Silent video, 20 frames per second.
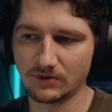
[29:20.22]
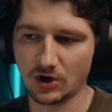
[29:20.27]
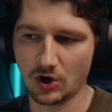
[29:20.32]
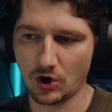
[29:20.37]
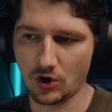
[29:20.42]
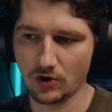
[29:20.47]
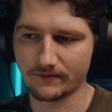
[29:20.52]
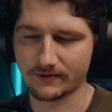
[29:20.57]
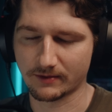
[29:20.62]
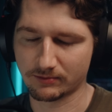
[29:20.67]

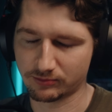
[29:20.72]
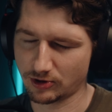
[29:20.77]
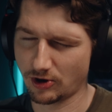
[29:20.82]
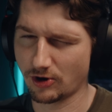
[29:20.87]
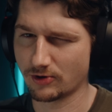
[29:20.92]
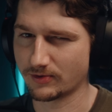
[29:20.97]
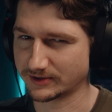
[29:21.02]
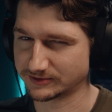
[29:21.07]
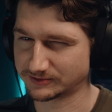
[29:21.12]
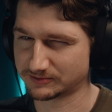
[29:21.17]
over
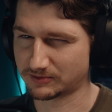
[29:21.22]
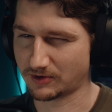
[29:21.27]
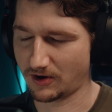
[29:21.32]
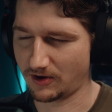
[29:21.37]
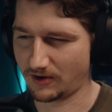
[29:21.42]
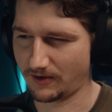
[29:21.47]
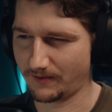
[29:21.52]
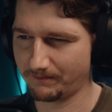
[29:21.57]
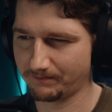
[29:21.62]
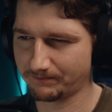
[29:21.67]
ProRes
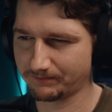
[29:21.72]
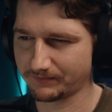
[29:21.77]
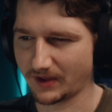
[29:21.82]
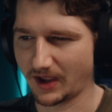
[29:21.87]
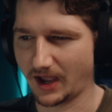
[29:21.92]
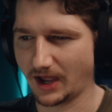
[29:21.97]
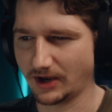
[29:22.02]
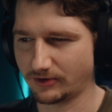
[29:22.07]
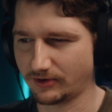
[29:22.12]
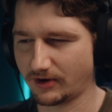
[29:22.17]
RAW.
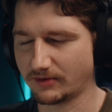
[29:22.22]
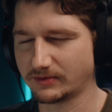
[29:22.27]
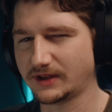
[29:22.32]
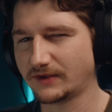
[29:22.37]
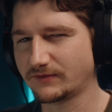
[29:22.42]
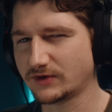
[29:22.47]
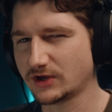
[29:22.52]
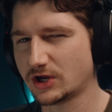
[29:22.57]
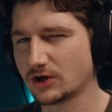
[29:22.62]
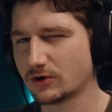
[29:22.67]
I don't know. I would
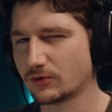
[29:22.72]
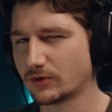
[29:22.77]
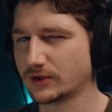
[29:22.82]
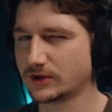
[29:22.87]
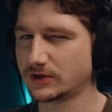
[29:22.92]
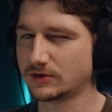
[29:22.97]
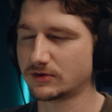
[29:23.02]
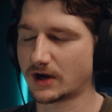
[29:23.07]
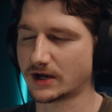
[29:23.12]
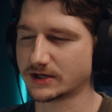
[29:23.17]
love to hear what
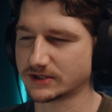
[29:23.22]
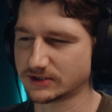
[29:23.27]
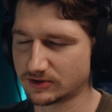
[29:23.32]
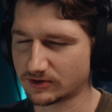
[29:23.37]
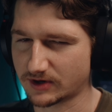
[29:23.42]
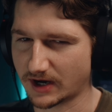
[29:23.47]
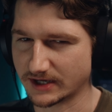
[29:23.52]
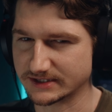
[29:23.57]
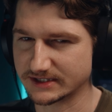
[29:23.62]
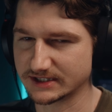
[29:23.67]
your
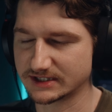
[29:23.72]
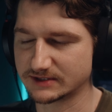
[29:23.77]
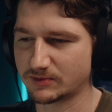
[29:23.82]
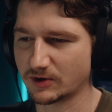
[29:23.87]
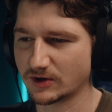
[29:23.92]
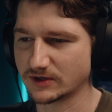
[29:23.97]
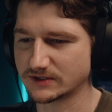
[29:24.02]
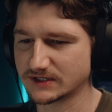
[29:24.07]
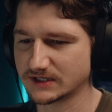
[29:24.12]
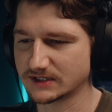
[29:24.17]
guys'
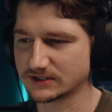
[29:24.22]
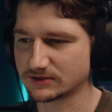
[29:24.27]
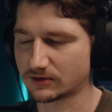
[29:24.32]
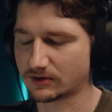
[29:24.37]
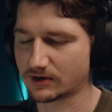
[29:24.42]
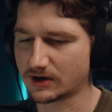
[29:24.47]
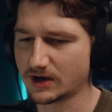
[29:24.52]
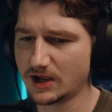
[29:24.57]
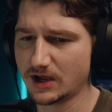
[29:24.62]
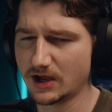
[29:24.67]
experiences,
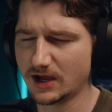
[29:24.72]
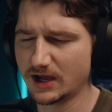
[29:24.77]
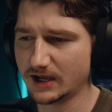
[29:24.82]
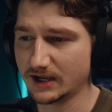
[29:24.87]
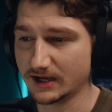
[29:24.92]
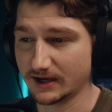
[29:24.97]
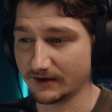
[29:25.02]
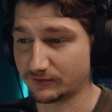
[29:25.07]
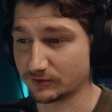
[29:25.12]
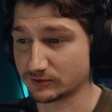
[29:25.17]
or
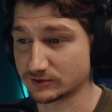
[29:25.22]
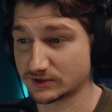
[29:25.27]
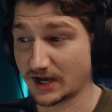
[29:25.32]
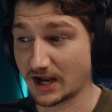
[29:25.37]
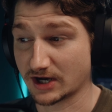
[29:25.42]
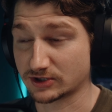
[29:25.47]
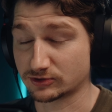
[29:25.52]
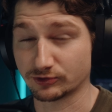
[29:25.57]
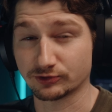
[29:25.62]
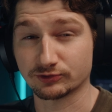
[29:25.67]
if there's an
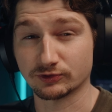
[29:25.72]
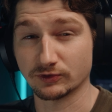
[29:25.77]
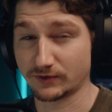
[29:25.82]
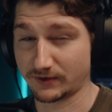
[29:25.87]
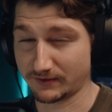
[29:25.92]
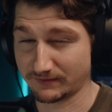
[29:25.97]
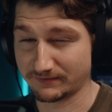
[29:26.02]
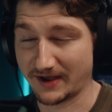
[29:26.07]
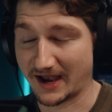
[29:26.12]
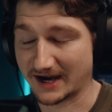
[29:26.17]
actual truth
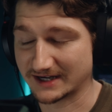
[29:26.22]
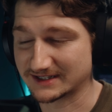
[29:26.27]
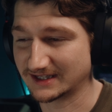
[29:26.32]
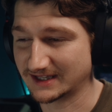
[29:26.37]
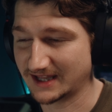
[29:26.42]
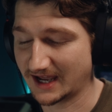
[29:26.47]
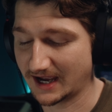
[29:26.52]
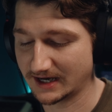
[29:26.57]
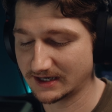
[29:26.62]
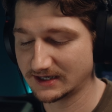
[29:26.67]
and fact to
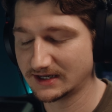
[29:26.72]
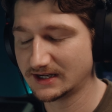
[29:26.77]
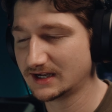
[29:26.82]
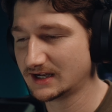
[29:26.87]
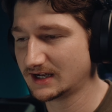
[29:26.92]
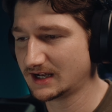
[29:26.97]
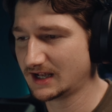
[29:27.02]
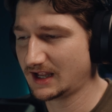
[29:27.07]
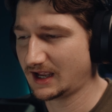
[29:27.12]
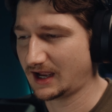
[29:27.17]
that.
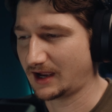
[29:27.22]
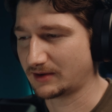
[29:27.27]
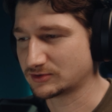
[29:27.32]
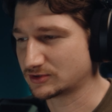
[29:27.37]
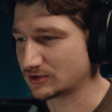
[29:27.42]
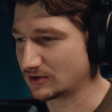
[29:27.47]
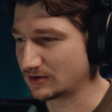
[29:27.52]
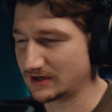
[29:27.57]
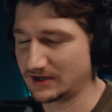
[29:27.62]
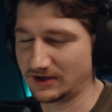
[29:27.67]
I'm
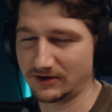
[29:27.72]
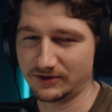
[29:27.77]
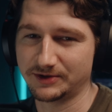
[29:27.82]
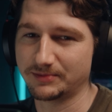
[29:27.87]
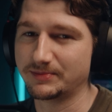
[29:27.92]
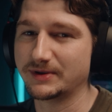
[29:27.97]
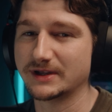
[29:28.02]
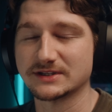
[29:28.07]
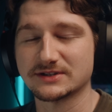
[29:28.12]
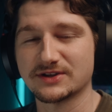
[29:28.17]
sure it all
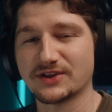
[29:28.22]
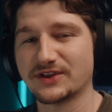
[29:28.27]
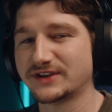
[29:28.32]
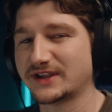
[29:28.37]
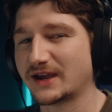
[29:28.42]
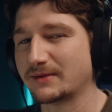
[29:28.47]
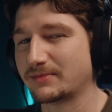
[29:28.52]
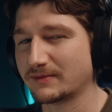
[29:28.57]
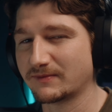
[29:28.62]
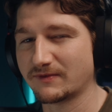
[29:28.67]
depends on the
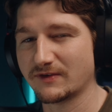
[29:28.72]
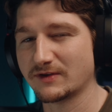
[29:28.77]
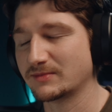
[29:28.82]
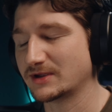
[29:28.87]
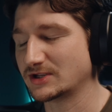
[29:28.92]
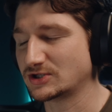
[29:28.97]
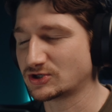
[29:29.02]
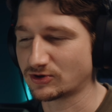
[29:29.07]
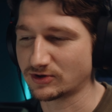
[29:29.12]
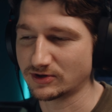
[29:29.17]
type of
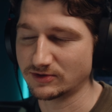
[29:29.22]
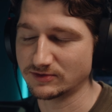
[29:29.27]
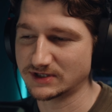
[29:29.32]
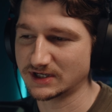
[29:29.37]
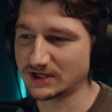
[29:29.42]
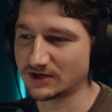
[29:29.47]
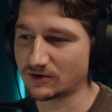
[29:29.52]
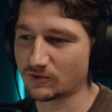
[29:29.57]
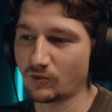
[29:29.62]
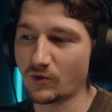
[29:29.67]
image you're
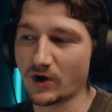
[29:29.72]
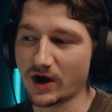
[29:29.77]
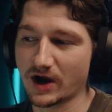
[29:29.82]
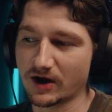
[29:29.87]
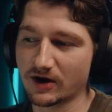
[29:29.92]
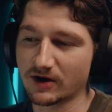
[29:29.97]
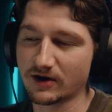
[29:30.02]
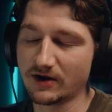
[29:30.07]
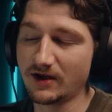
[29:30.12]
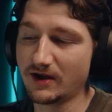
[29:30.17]
using,
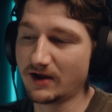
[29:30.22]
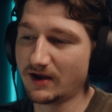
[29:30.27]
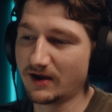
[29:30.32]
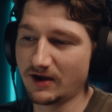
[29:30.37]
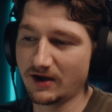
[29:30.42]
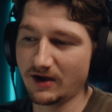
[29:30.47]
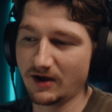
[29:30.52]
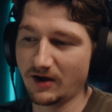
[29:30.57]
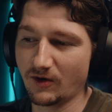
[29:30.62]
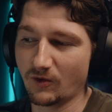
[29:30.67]
or
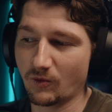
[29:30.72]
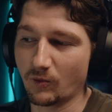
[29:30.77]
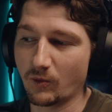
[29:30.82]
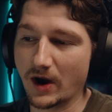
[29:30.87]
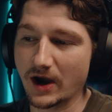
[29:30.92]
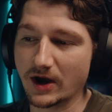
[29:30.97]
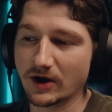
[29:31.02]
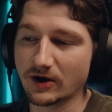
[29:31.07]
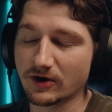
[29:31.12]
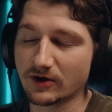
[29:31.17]

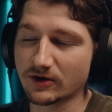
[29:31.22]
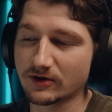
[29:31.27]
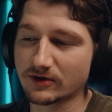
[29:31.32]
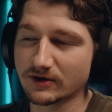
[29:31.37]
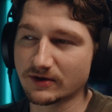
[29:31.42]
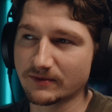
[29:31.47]
where